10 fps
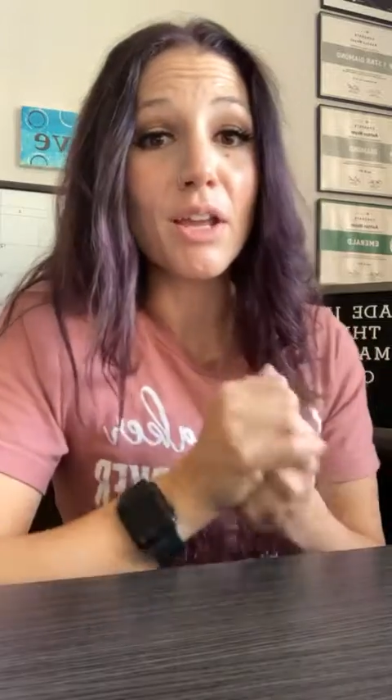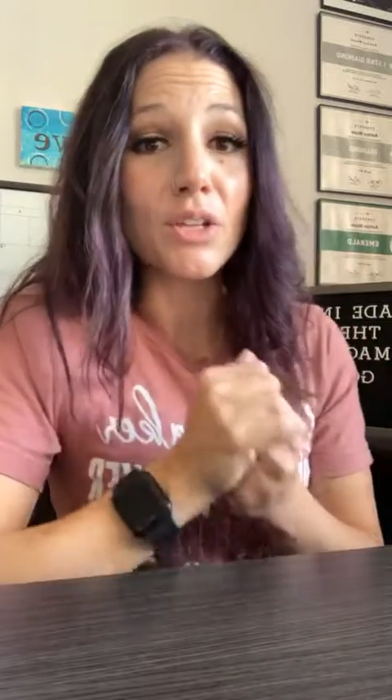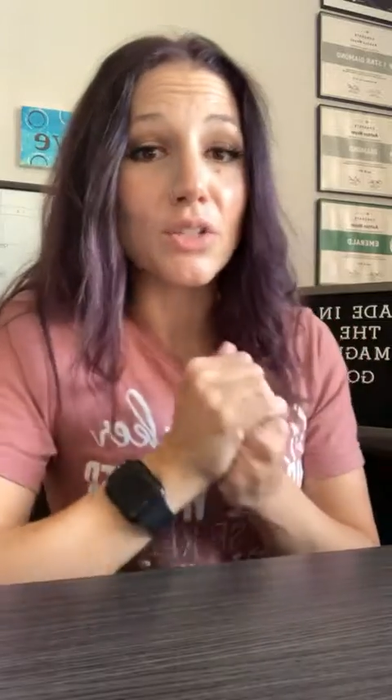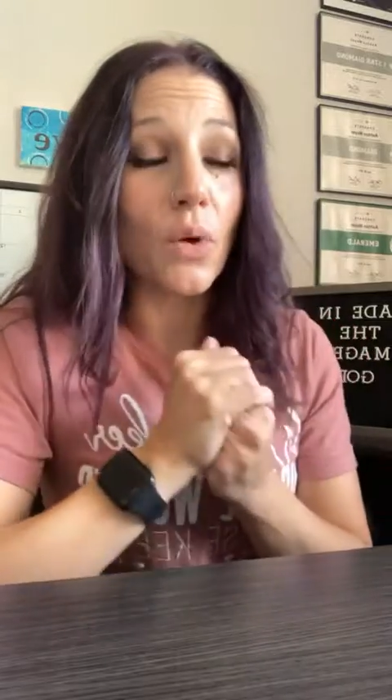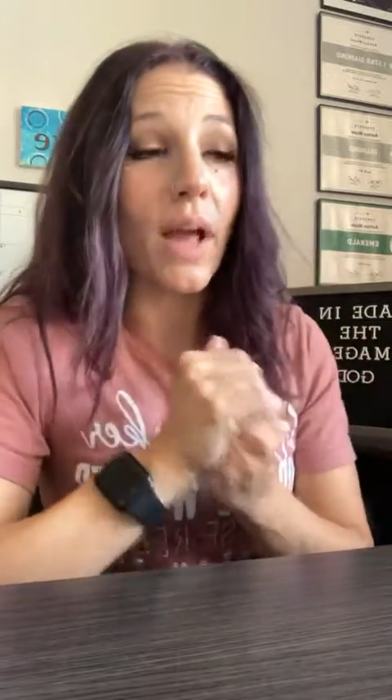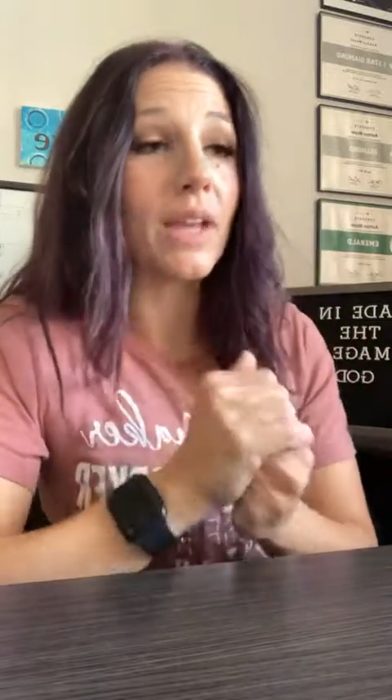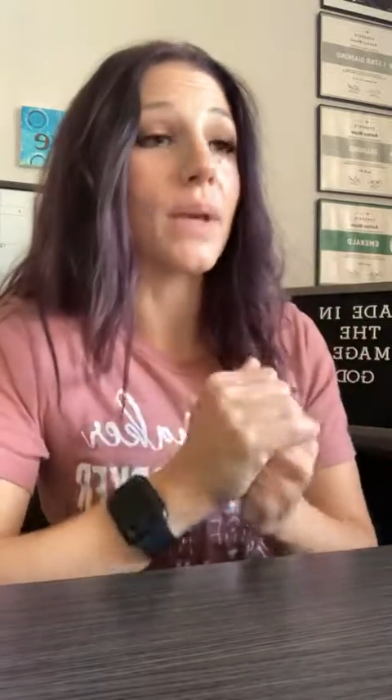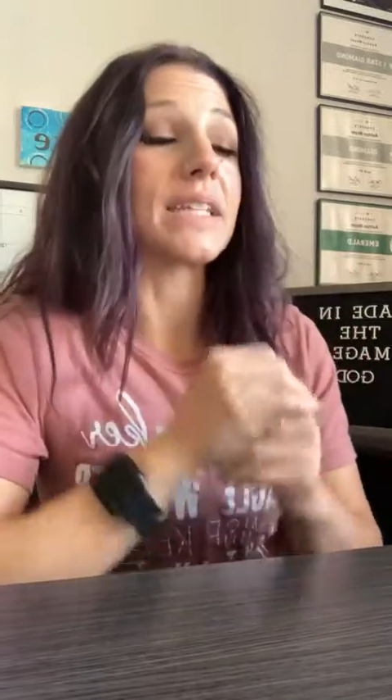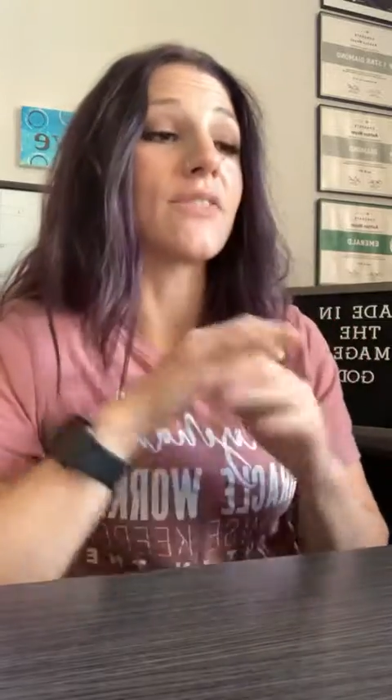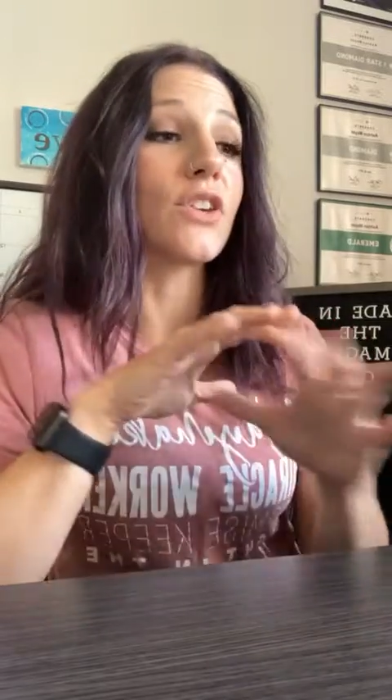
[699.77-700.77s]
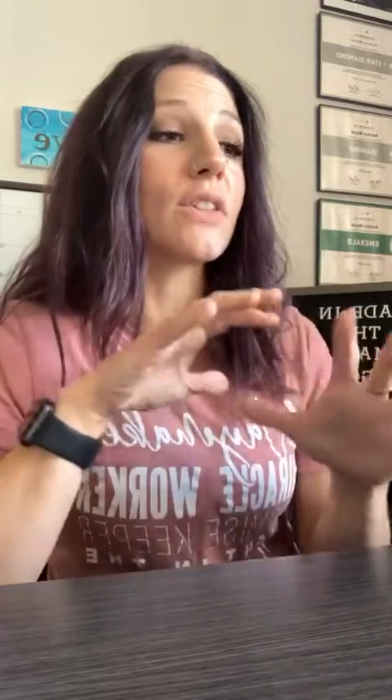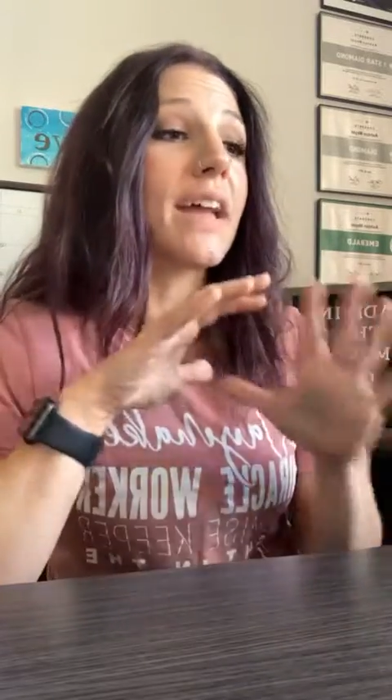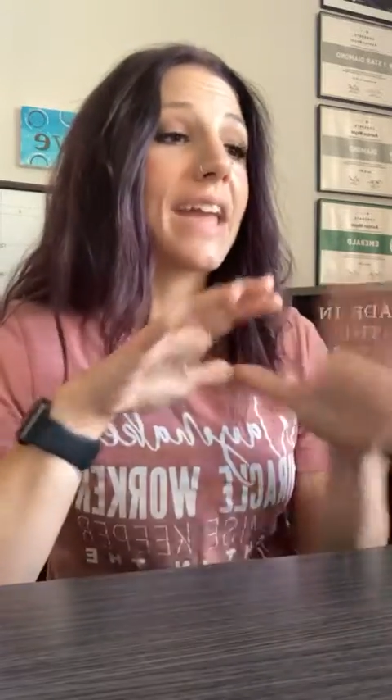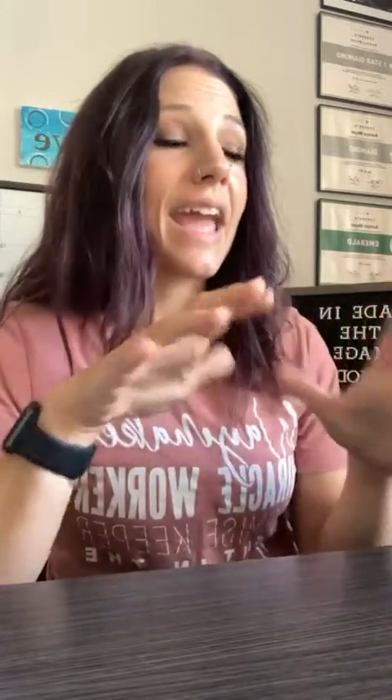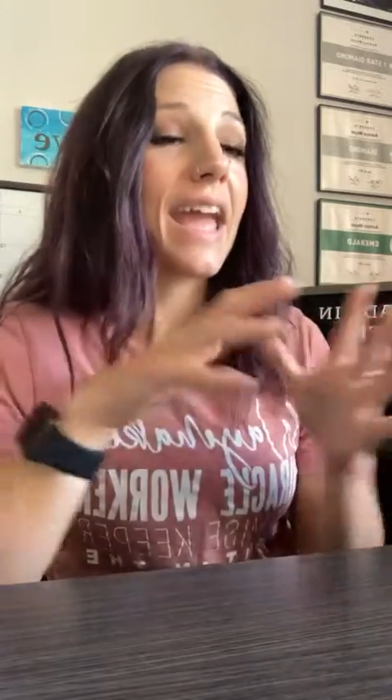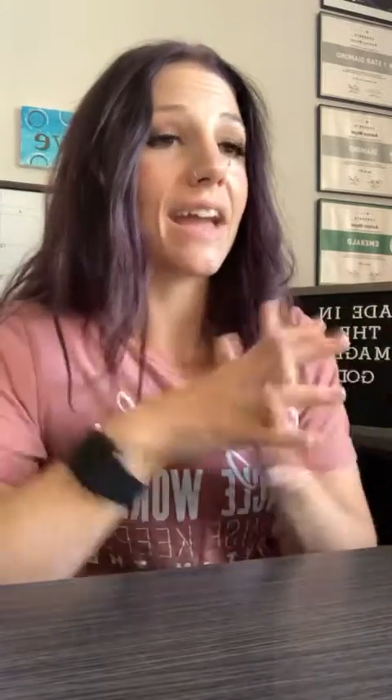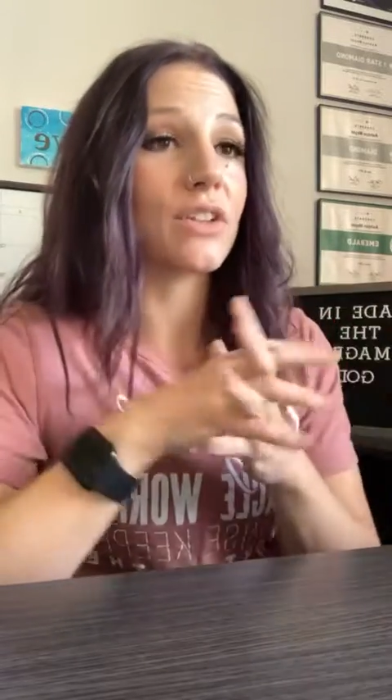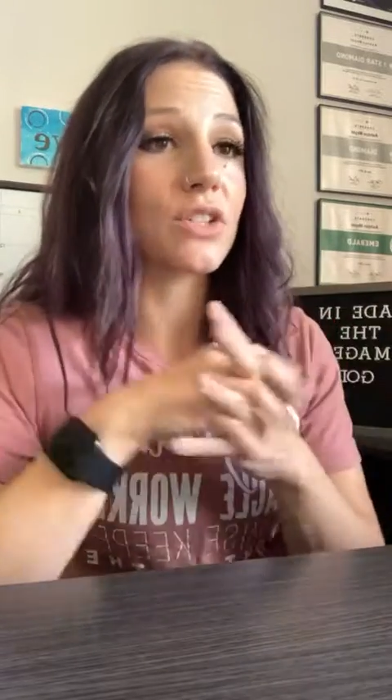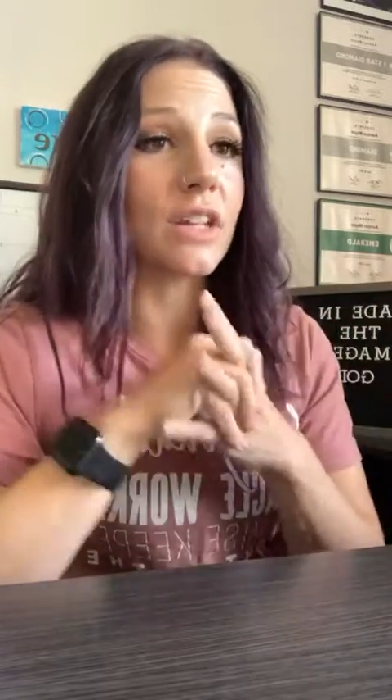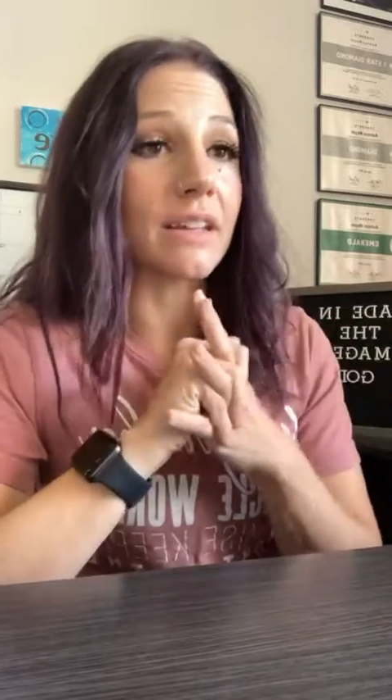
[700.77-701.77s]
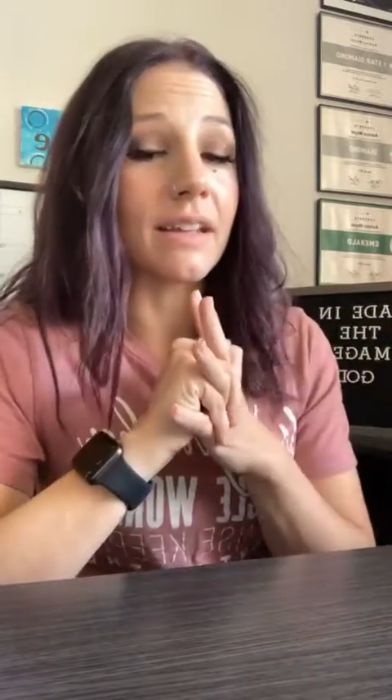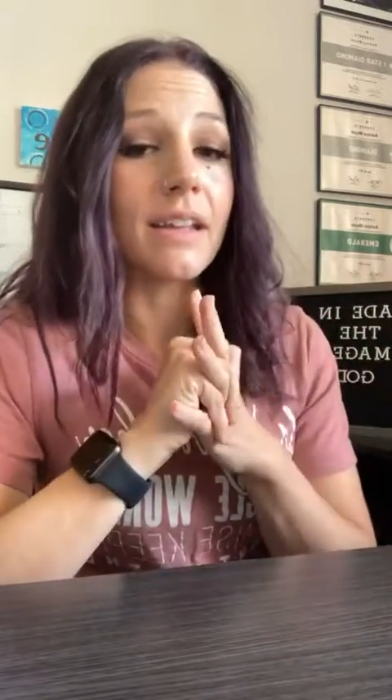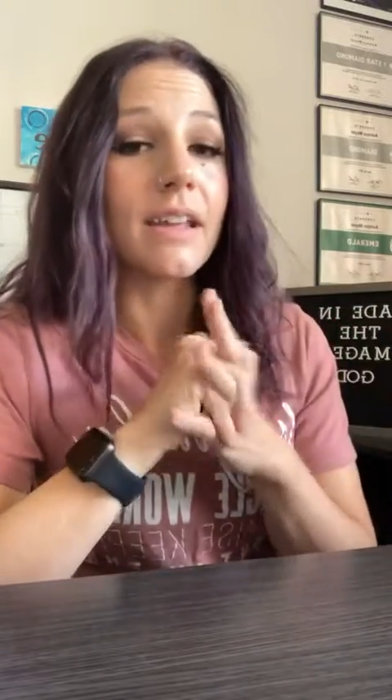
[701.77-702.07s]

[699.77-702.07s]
So anyways, if you're like, hey, Ashton,